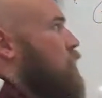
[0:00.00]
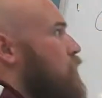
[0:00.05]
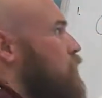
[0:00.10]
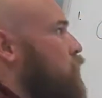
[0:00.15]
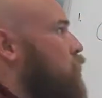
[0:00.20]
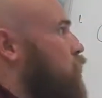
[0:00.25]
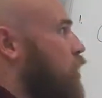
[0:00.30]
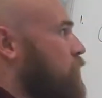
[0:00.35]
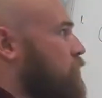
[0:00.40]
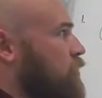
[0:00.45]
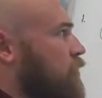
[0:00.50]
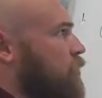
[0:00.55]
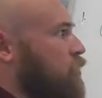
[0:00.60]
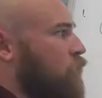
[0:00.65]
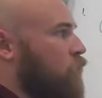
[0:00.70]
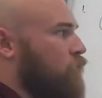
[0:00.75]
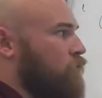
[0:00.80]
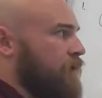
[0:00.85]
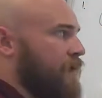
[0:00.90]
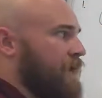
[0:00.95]
1
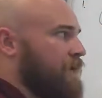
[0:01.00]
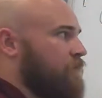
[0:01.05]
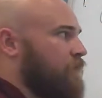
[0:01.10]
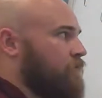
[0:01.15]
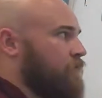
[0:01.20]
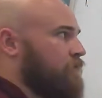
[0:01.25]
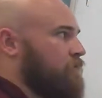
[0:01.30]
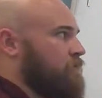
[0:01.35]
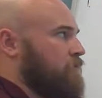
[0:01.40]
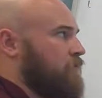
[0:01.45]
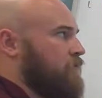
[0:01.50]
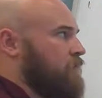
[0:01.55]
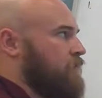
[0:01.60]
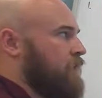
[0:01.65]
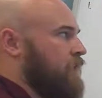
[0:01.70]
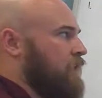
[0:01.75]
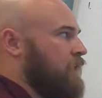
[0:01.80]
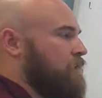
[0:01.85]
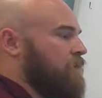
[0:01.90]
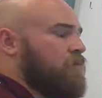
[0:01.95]
chlorine on the
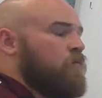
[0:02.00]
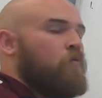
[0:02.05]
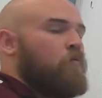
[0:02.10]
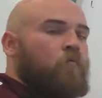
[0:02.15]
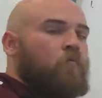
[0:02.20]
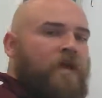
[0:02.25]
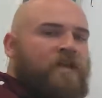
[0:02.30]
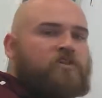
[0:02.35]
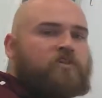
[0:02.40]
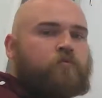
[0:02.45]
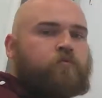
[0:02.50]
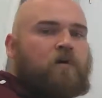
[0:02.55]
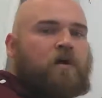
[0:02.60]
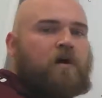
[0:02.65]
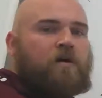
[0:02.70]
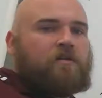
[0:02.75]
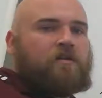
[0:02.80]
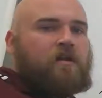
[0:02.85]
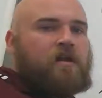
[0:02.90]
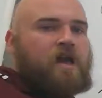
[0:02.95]
third carbon. Which
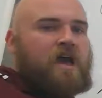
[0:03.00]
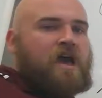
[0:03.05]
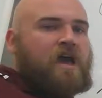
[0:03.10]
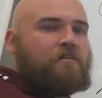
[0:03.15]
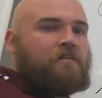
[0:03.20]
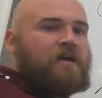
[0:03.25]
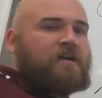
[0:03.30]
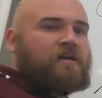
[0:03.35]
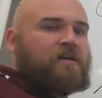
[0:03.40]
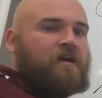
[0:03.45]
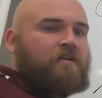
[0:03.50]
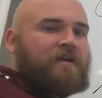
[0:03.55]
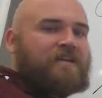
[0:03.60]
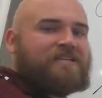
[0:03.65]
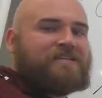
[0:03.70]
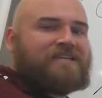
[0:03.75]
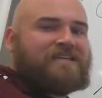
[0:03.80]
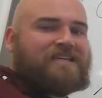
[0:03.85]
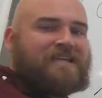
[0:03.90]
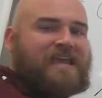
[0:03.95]
one am I
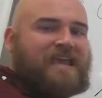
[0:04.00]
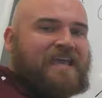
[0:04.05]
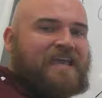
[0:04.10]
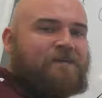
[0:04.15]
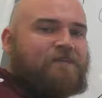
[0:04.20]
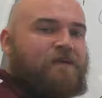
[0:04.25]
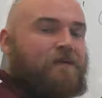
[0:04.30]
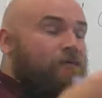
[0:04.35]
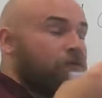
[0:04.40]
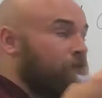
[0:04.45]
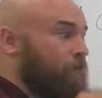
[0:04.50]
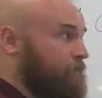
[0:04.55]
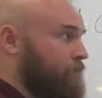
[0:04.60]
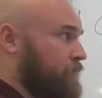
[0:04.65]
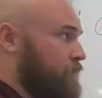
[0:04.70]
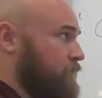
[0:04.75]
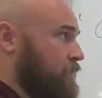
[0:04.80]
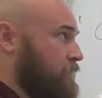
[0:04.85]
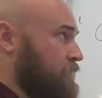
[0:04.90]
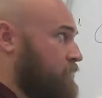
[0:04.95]
going to name
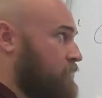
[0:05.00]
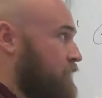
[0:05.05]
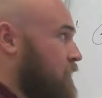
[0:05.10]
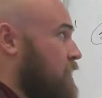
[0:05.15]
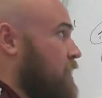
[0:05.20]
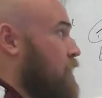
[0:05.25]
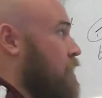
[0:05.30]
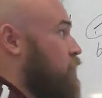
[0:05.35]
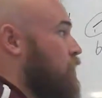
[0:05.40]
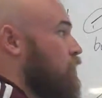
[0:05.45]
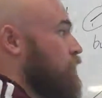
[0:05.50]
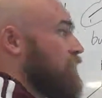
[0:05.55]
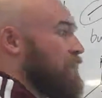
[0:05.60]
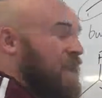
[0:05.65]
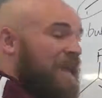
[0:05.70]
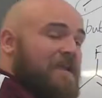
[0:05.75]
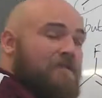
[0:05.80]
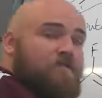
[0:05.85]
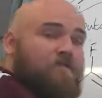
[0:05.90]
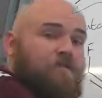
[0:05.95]
first? Well, we
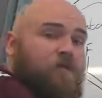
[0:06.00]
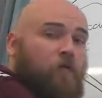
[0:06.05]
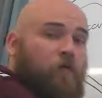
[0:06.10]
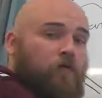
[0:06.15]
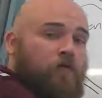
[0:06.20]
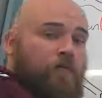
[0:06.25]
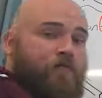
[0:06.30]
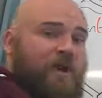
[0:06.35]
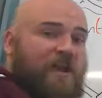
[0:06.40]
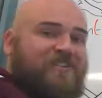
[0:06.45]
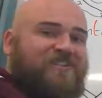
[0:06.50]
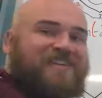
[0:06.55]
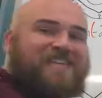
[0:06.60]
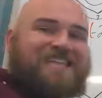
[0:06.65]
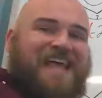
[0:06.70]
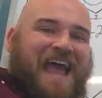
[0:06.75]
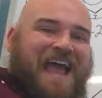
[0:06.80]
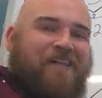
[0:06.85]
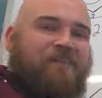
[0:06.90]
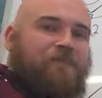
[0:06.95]
named all the
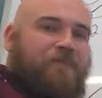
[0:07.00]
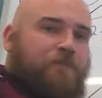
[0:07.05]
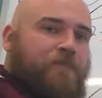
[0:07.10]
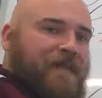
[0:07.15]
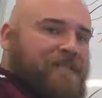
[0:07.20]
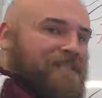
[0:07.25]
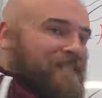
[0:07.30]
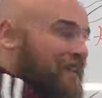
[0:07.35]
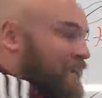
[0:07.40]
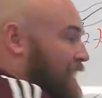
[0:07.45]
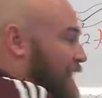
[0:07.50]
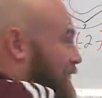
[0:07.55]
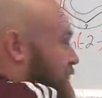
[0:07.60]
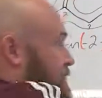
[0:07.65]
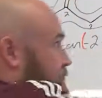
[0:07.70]
branches alphabetically.